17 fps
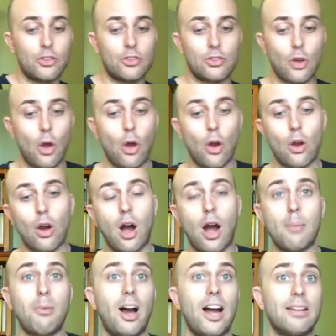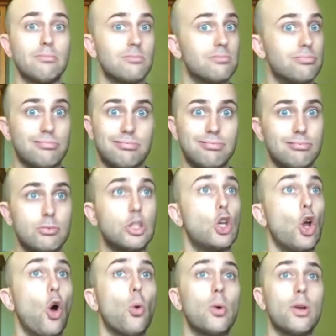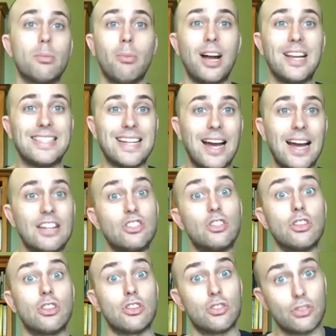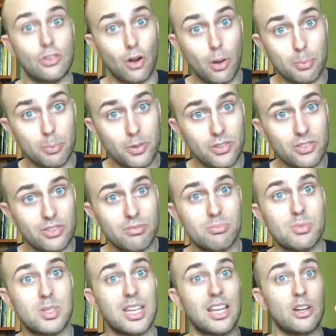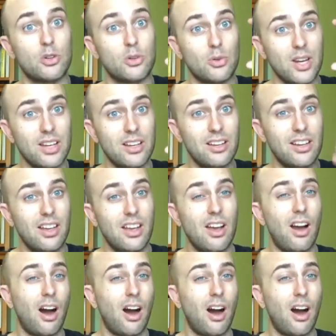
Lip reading: So I might go with my dad to the shops to get a drink.